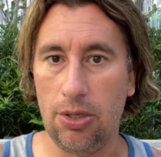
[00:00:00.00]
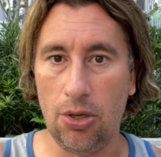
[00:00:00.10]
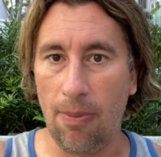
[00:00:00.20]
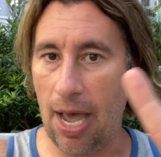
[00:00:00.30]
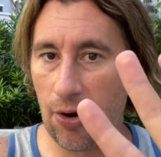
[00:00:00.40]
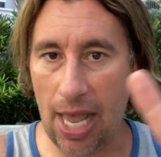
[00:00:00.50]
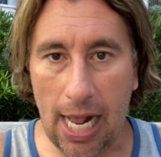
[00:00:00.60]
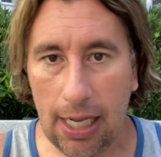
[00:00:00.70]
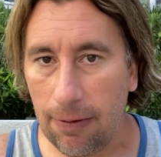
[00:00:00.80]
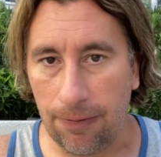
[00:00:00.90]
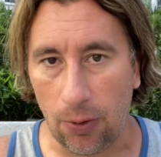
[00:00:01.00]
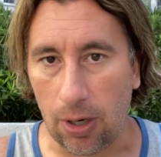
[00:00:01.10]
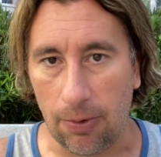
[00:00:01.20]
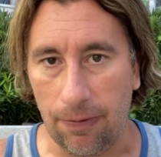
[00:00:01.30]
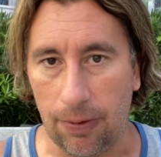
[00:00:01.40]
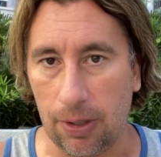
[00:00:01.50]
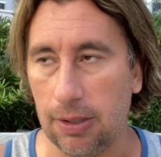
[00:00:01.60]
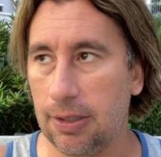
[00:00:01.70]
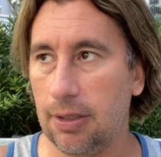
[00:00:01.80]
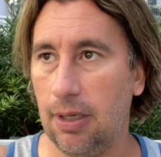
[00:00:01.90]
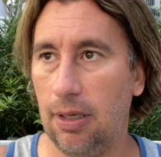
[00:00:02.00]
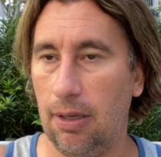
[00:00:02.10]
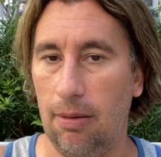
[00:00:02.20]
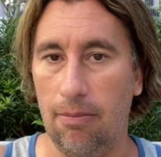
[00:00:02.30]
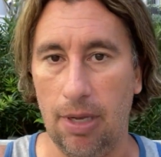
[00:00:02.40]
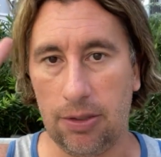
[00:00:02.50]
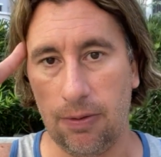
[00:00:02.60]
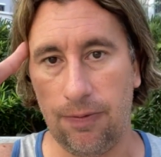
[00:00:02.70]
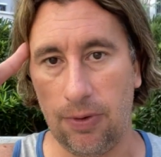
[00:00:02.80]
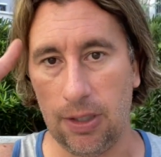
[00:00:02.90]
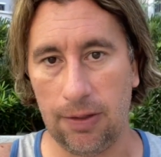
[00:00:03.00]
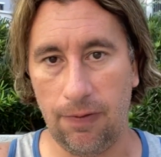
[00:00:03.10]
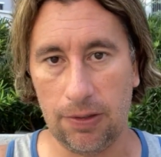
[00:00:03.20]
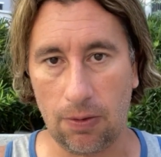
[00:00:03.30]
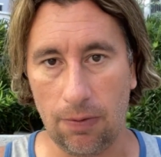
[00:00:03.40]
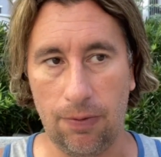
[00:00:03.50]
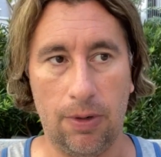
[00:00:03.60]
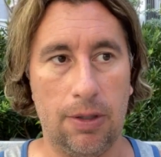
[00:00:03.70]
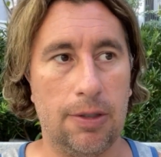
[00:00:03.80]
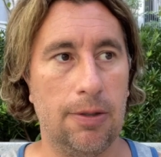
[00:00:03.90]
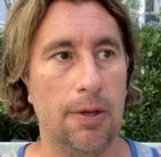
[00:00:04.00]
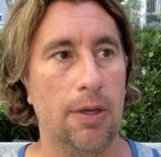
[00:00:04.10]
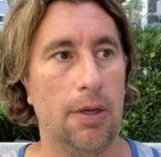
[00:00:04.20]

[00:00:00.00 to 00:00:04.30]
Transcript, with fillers: No matter any form of force, mental force, physical force,